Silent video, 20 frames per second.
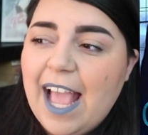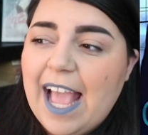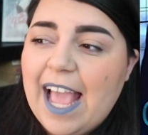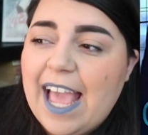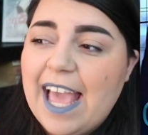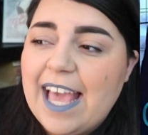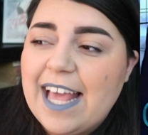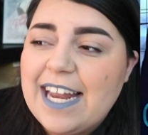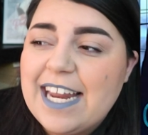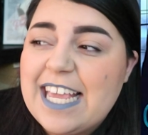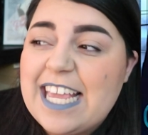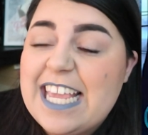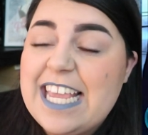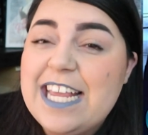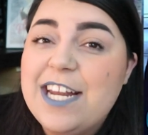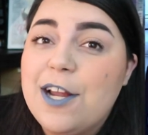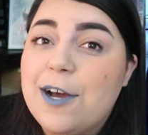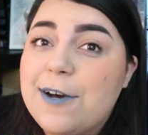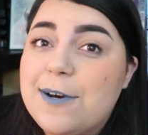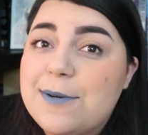And
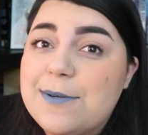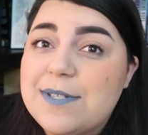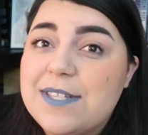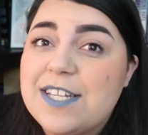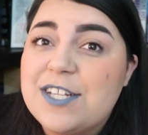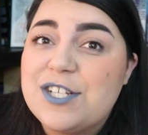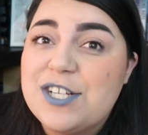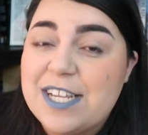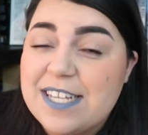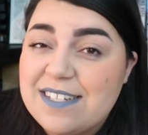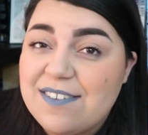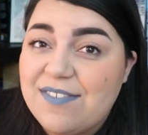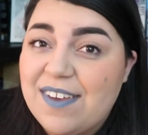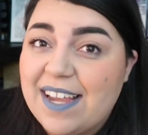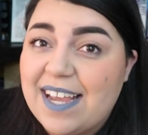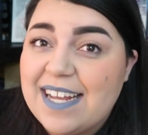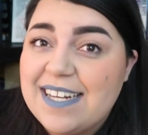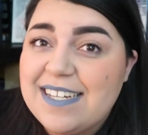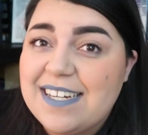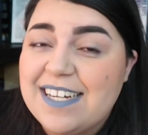he knows that she has a
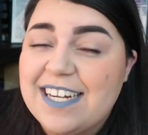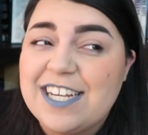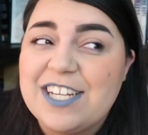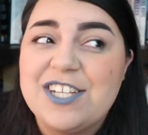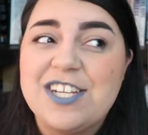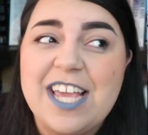fake identity.